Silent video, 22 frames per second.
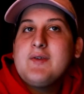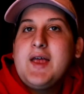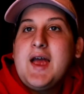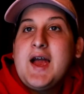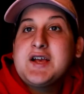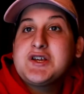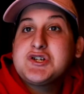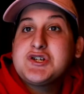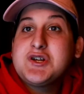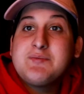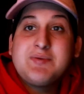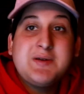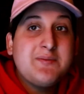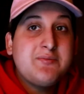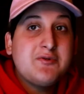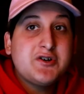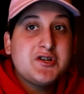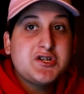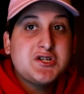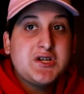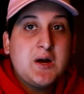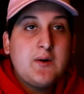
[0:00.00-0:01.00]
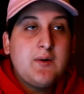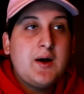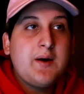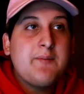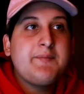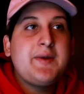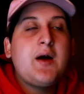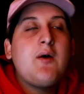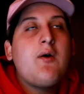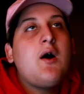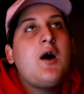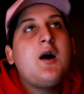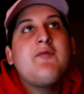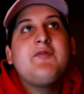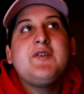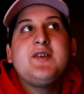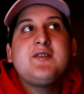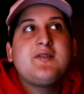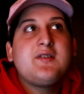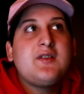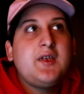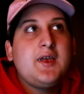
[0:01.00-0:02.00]
extra people to show up. Now,
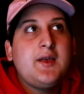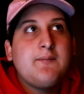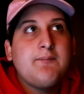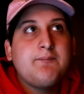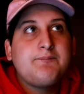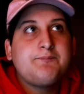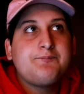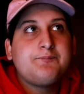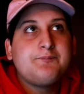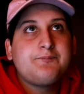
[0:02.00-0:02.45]
obviously,